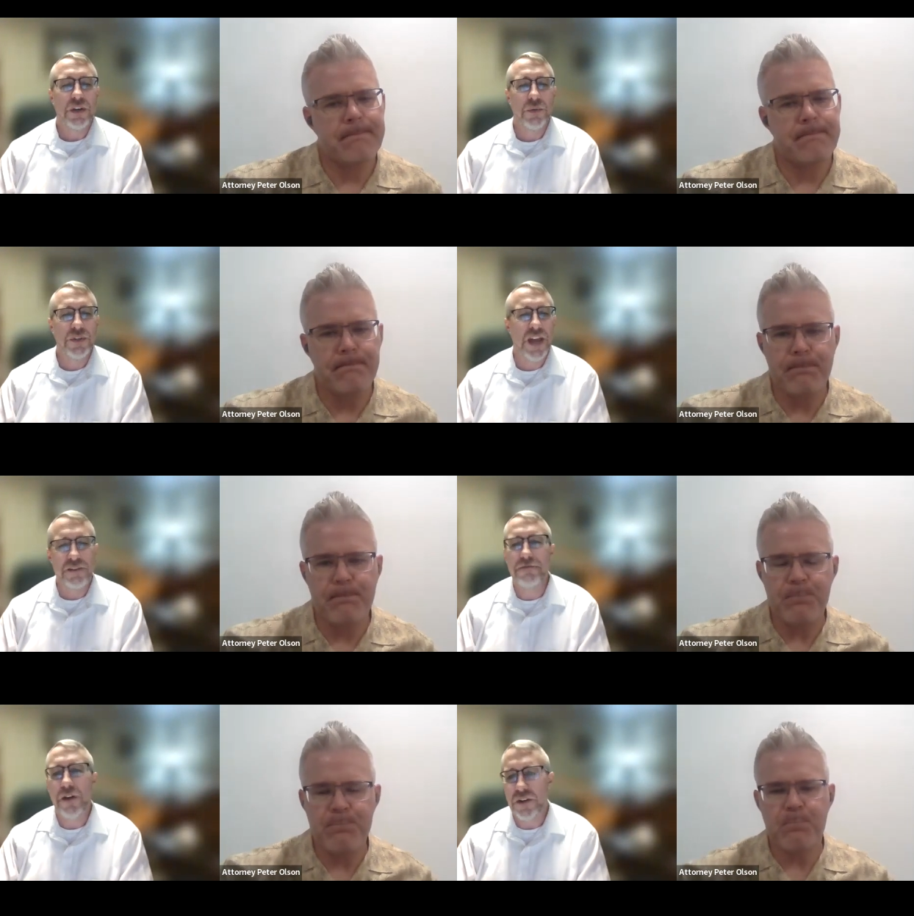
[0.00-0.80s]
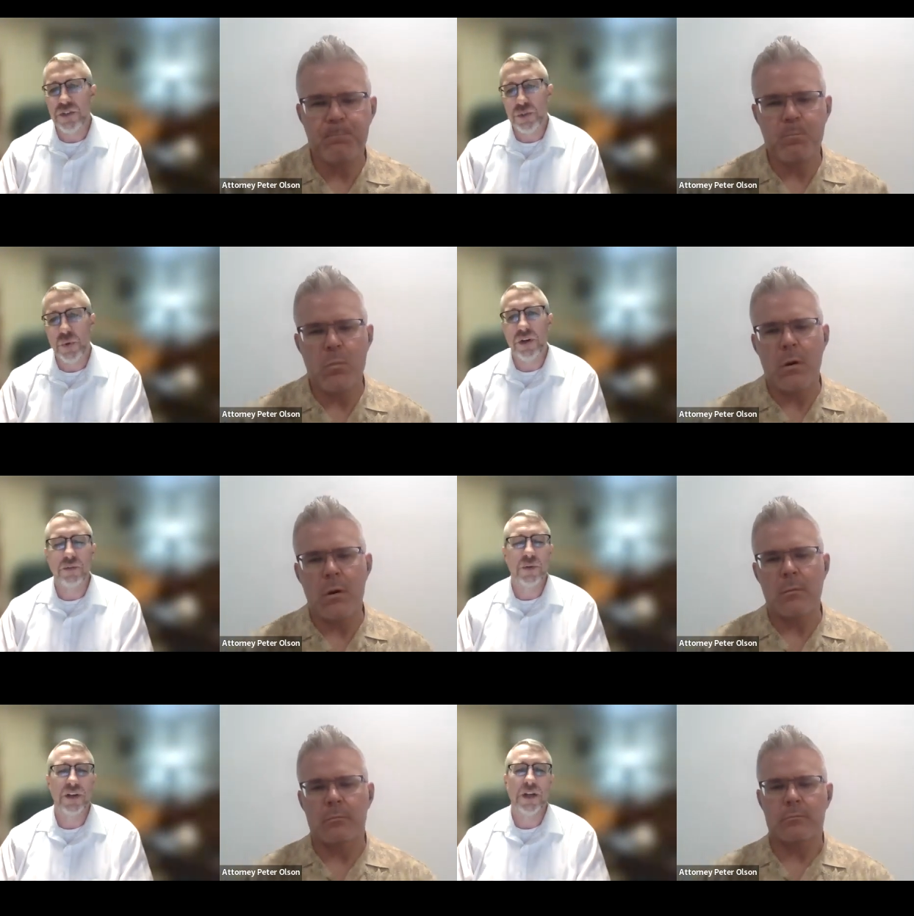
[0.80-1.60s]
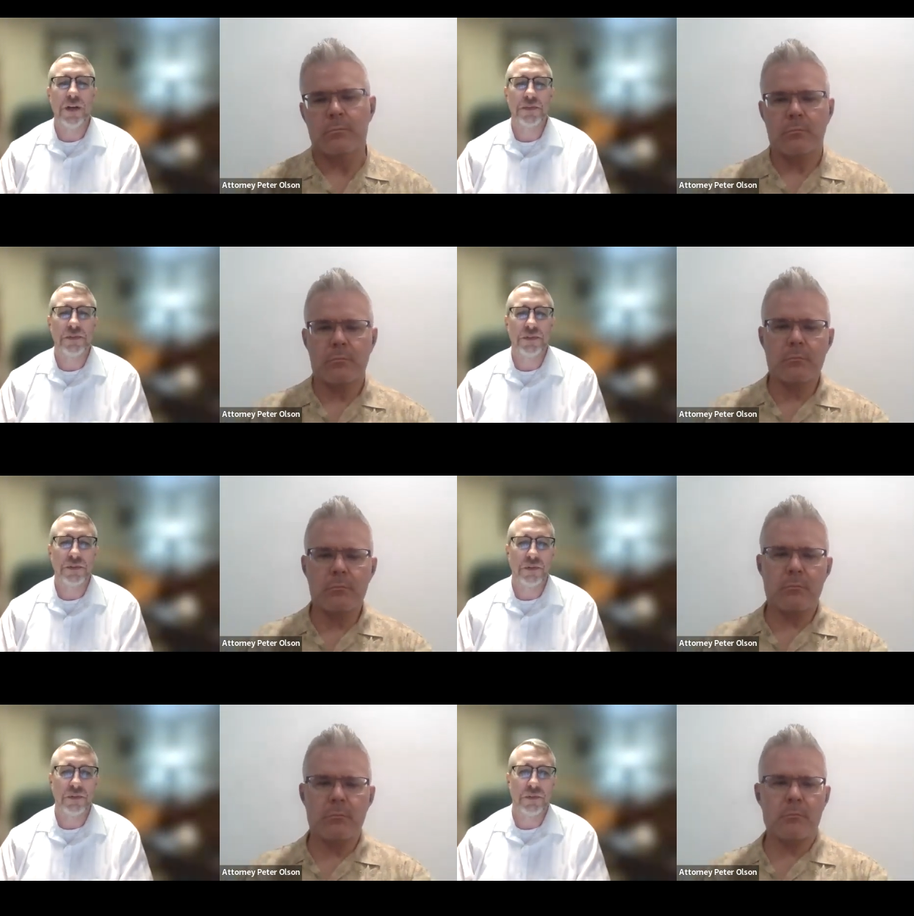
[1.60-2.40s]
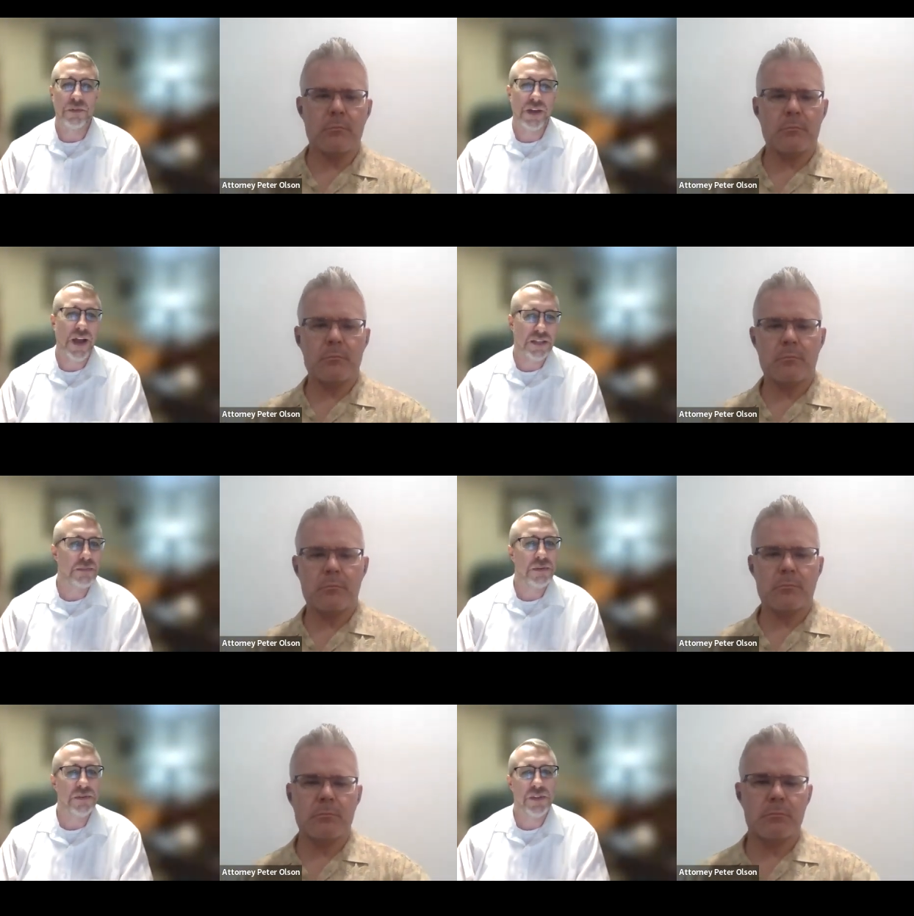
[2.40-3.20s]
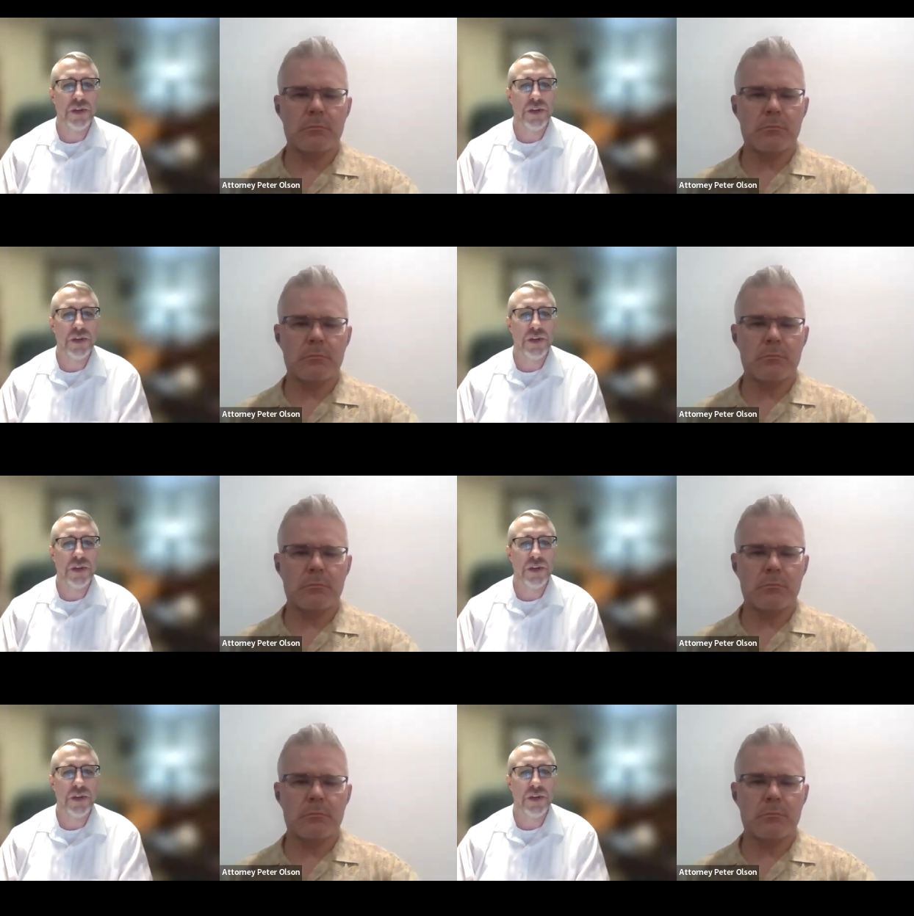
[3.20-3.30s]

Speaker 1: which kind of falls short when it comes to the gospel.